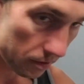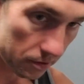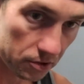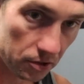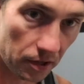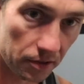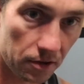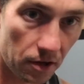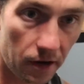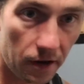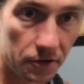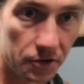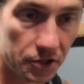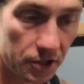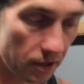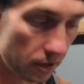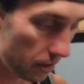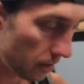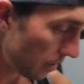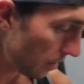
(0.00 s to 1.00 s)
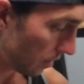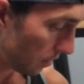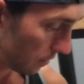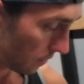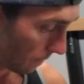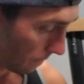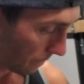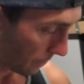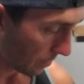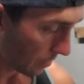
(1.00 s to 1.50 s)
so I thought I would share
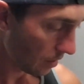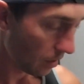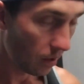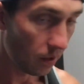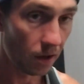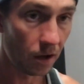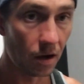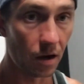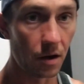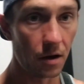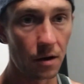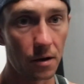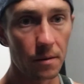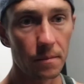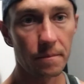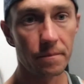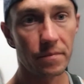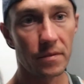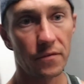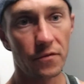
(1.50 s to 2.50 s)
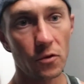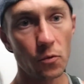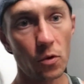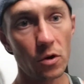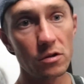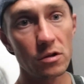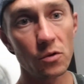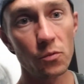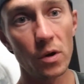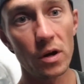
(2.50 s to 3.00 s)
that. If you're
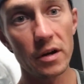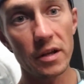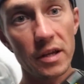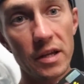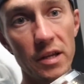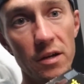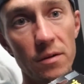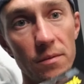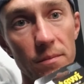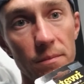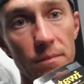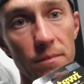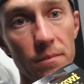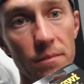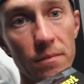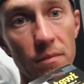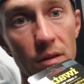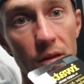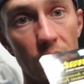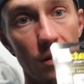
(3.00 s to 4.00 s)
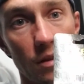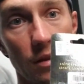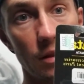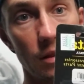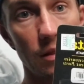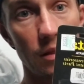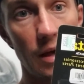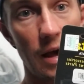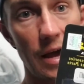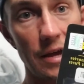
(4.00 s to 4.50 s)
wondering where to get them,
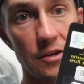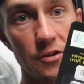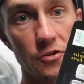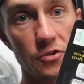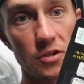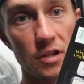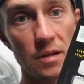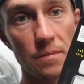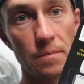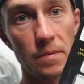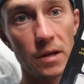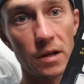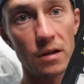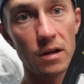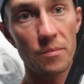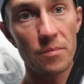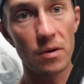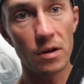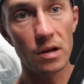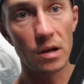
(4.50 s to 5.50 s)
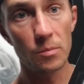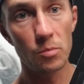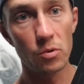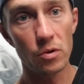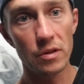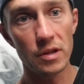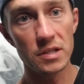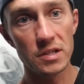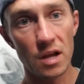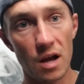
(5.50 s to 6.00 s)
I usually pick up a couple of
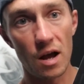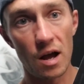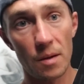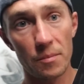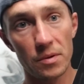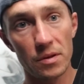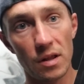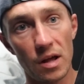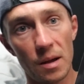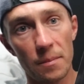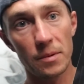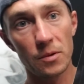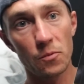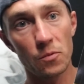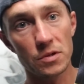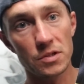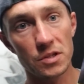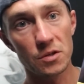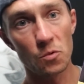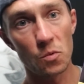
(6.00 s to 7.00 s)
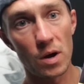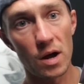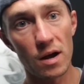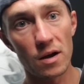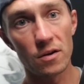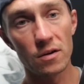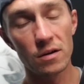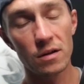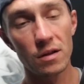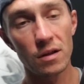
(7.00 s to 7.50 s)
these at Hobby Lobby once in a
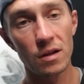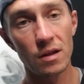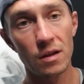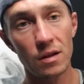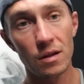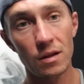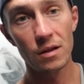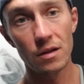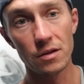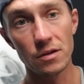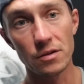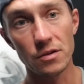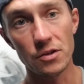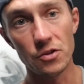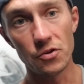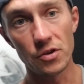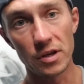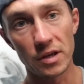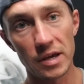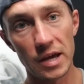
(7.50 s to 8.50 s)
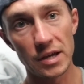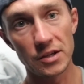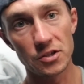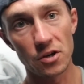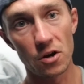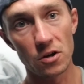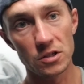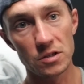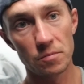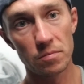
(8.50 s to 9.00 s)
while. You can catch
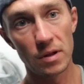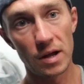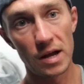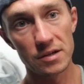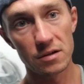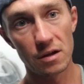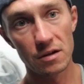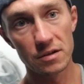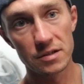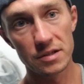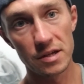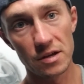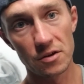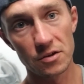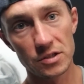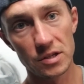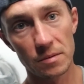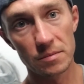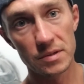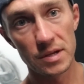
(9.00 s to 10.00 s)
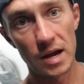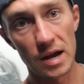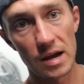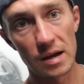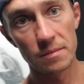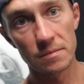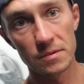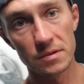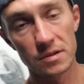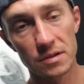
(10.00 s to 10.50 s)
art supplies on sale
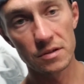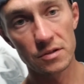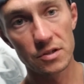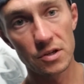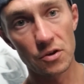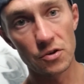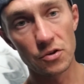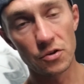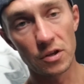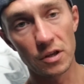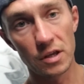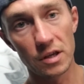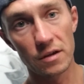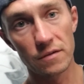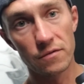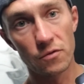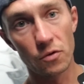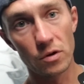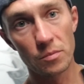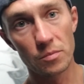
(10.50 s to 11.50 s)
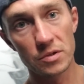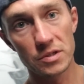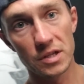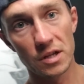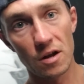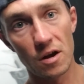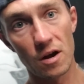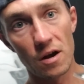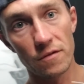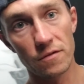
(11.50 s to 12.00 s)
sometimes, so you can get 40%
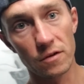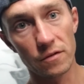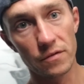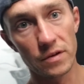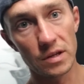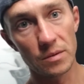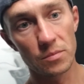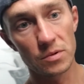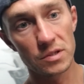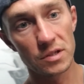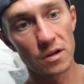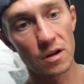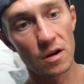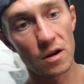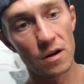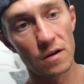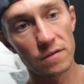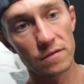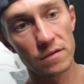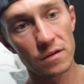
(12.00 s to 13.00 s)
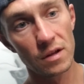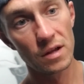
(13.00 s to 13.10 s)
off or 50% off,